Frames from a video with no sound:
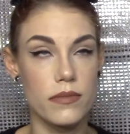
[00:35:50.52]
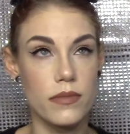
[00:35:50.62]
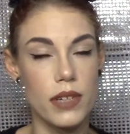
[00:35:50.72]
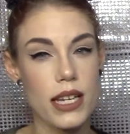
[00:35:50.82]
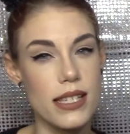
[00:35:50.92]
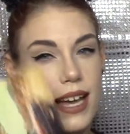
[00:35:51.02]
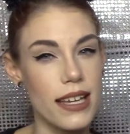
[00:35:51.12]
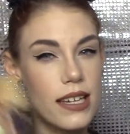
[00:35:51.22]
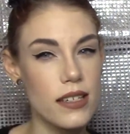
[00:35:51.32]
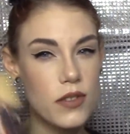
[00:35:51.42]
because I
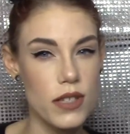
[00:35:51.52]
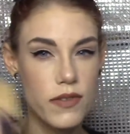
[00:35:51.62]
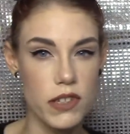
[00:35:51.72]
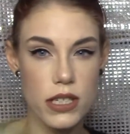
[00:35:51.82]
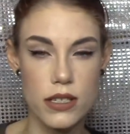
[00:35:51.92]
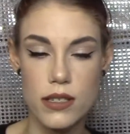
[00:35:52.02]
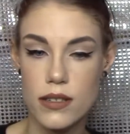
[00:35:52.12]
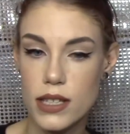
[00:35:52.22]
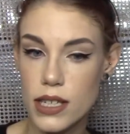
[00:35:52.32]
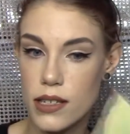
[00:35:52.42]
can't do
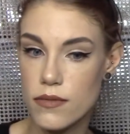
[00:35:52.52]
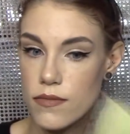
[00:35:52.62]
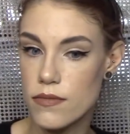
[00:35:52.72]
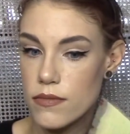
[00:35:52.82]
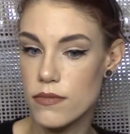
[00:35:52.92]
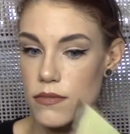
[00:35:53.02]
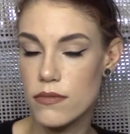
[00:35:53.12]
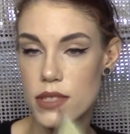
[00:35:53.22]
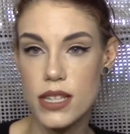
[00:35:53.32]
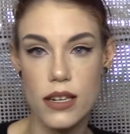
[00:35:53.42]
the
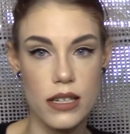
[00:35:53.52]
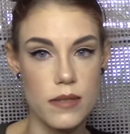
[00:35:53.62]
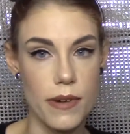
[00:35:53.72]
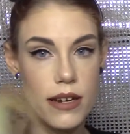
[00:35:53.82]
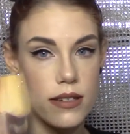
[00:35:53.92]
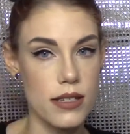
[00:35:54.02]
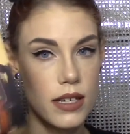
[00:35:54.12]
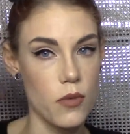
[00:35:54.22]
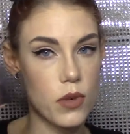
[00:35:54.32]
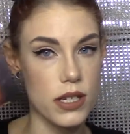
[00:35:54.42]
setting sprays
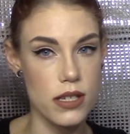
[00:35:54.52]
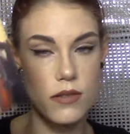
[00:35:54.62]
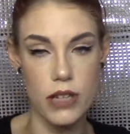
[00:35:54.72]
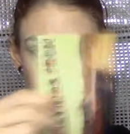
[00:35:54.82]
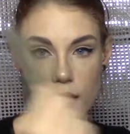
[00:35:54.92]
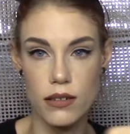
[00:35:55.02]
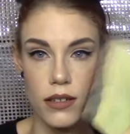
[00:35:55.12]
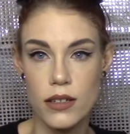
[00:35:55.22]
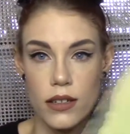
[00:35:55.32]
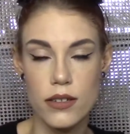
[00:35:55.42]
like once you get
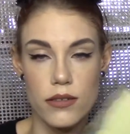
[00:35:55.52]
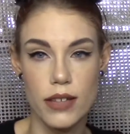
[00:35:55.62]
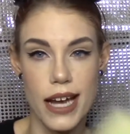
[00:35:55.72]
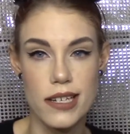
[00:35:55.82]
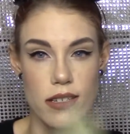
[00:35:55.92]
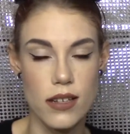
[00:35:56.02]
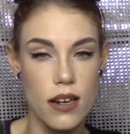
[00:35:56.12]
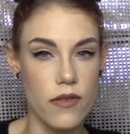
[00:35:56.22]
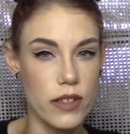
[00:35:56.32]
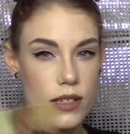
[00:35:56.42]
your lashes on.
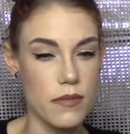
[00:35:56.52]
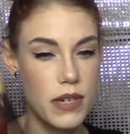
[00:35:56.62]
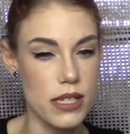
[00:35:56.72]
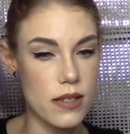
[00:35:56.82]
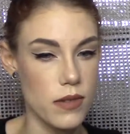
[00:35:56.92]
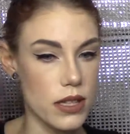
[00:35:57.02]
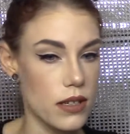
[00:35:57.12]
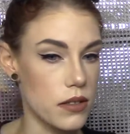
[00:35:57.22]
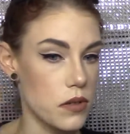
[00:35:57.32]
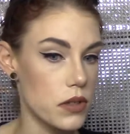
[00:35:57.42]
I feel like it messes with the
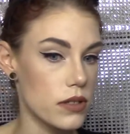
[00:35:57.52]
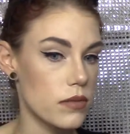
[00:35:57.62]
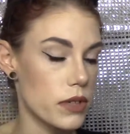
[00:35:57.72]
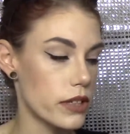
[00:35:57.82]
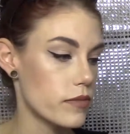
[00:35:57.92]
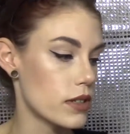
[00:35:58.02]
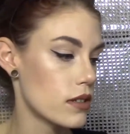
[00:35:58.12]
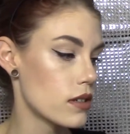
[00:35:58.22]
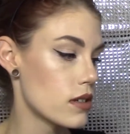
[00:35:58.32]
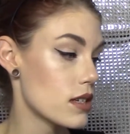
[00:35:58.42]
glue a little bit.
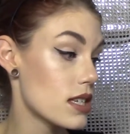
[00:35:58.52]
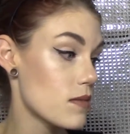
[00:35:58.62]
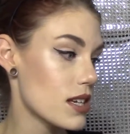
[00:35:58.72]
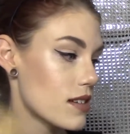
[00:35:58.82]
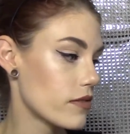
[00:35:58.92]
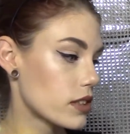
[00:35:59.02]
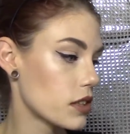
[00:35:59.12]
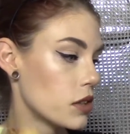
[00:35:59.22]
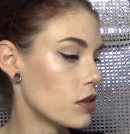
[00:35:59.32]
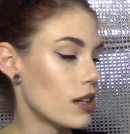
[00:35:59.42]
Speaking of
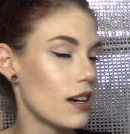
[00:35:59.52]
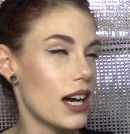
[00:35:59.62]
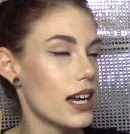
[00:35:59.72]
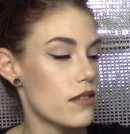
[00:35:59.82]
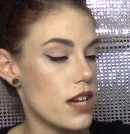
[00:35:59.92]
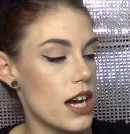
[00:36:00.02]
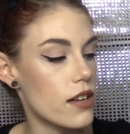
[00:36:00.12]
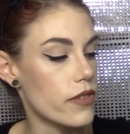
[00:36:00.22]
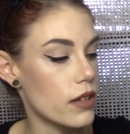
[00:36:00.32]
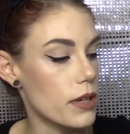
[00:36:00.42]
glue, I don't know how I
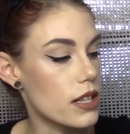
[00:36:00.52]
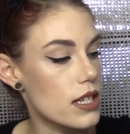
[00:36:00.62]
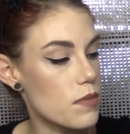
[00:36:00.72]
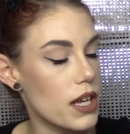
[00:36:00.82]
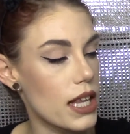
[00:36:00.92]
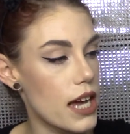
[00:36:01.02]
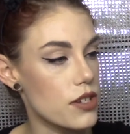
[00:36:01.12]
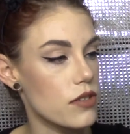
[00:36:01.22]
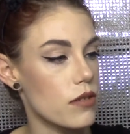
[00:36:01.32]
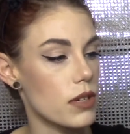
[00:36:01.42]
feel about this. My lash
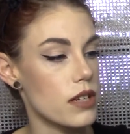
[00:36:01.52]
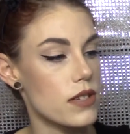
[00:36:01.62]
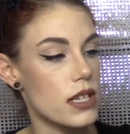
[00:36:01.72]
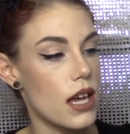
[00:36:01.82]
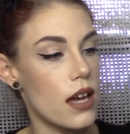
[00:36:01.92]
glue I'm going to use today